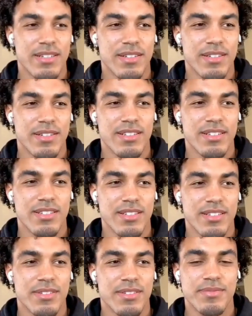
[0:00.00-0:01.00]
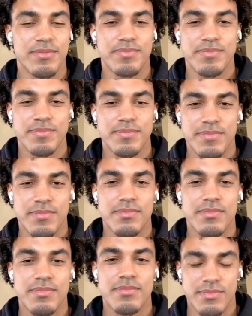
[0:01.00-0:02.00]

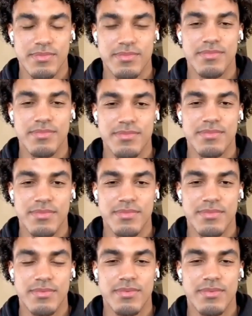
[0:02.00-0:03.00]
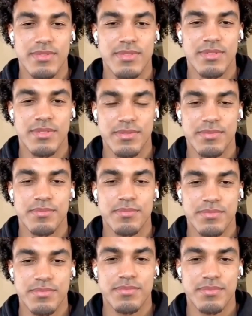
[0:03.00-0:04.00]

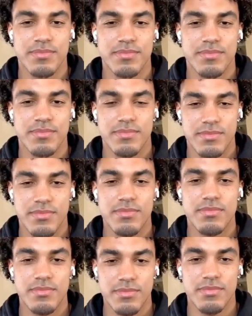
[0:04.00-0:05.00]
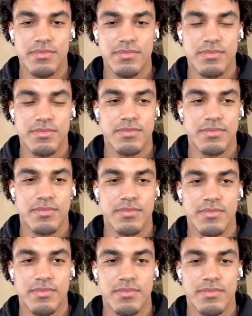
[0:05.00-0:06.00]

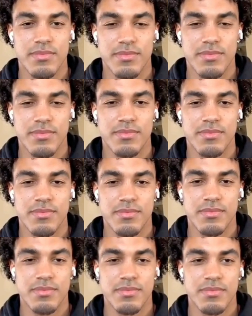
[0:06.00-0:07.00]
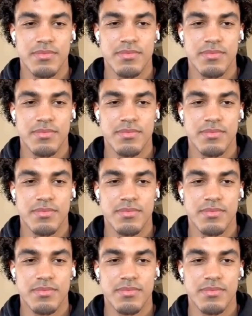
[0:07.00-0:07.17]
The person shown says nothing.